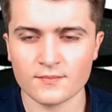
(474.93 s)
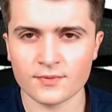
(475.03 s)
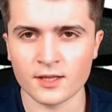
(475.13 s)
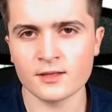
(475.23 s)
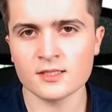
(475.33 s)

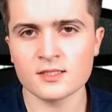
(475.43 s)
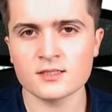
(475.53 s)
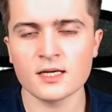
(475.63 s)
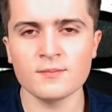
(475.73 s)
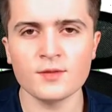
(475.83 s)
And this is
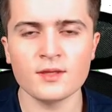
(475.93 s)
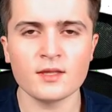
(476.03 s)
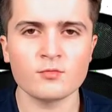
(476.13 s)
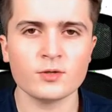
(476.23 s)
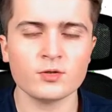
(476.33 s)
something
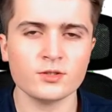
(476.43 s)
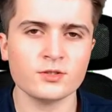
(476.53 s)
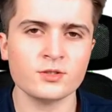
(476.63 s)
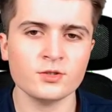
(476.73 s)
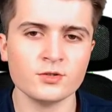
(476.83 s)
that we
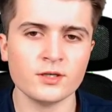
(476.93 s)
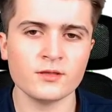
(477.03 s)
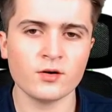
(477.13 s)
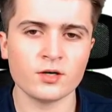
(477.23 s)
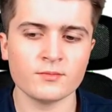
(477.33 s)
couldn't do in
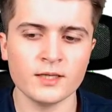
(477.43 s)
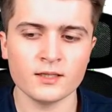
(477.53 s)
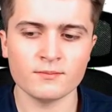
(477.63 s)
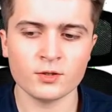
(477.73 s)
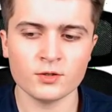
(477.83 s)
the
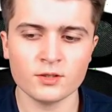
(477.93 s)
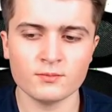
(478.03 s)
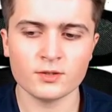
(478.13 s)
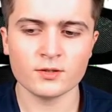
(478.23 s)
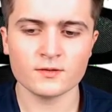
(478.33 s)
automatic mode,
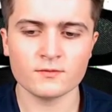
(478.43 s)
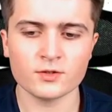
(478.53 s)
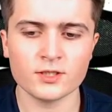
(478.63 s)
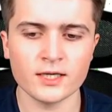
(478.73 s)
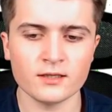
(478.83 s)
because if you
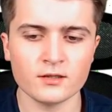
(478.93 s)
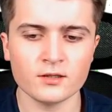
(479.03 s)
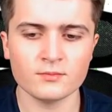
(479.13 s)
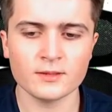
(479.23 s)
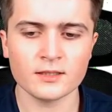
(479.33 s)
take a
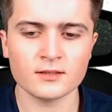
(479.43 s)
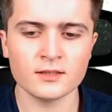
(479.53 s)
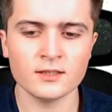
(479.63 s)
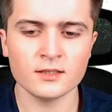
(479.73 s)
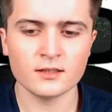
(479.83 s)
look back
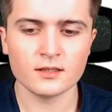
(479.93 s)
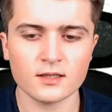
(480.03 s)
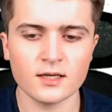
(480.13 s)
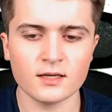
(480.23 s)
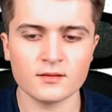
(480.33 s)
here
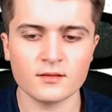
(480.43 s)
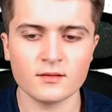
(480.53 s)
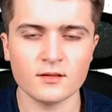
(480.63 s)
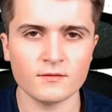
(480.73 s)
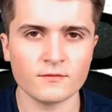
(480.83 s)
at
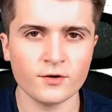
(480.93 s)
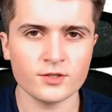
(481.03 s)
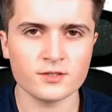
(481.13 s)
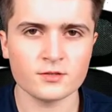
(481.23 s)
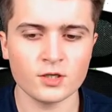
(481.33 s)
the
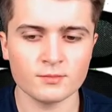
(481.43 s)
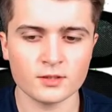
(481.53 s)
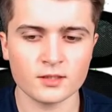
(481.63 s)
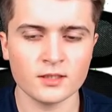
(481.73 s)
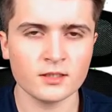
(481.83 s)
first
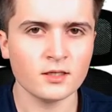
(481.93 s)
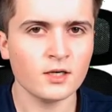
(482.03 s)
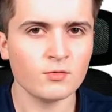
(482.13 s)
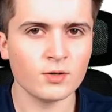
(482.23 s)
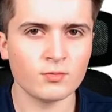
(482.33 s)
terminal here
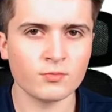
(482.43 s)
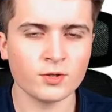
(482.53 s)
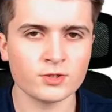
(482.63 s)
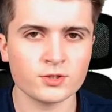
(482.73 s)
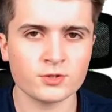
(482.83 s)
where we
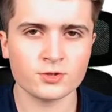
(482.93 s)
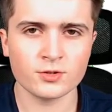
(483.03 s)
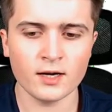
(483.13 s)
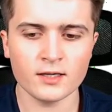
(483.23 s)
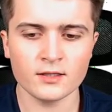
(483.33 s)
wanted to
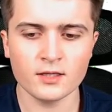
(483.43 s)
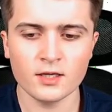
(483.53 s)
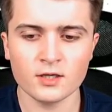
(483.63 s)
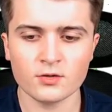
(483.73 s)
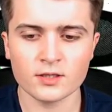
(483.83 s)
try it,
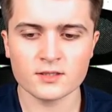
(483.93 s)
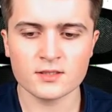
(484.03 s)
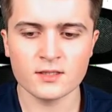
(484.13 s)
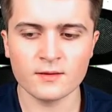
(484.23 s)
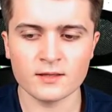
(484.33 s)
you can
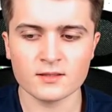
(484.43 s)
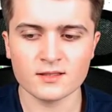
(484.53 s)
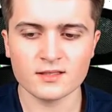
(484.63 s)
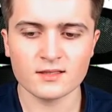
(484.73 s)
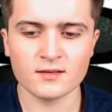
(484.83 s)
see that
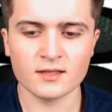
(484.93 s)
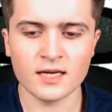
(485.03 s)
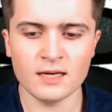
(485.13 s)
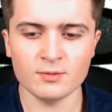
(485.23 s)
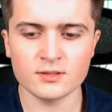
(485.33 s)
the
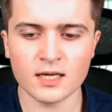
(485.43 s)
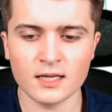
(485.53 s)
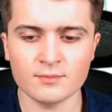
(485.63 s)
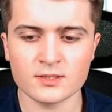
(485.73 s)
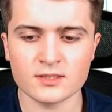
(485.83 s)
cable
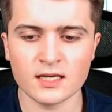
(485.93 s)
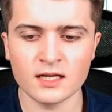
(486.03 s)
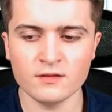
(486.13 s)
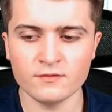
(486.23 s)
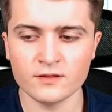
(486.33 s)
type
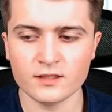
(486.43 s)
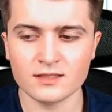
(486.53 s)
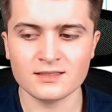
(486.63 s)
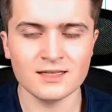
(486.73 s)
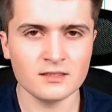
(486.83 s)
itself
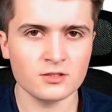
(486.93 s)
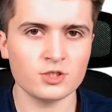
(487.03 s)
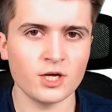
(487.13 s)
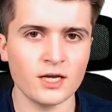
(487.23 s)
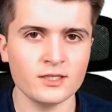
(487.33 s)
did
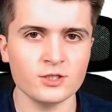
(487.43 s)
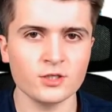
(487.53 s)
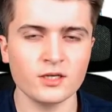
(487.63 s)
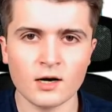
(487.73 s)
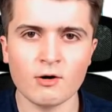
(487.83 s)

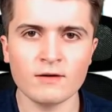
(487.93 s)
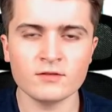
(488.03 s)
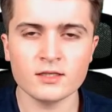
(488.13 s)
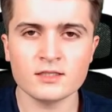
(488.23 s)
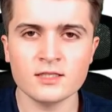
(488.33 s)
change.
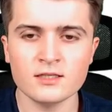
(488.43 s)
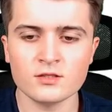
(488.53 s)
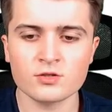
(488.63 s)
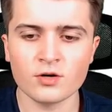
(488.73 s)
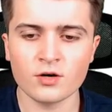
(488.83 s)
However, it
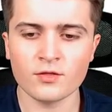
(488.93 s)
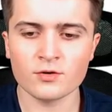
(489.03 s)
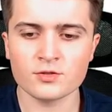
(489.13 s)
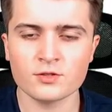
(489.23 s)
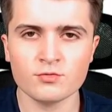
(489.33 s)
didn't draw
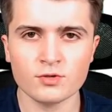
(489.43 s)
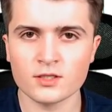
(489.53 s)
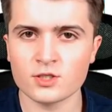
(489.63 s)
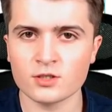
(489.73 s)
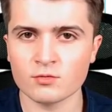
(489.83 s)
those 2
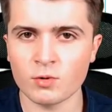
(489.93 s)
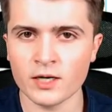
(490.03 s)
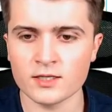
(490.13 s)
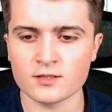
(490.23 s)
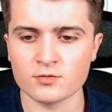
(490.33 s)
additional
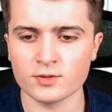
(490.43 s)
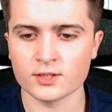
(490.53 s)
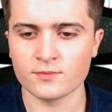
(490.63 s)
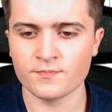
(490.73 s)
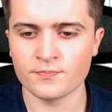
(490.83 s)
wires to it.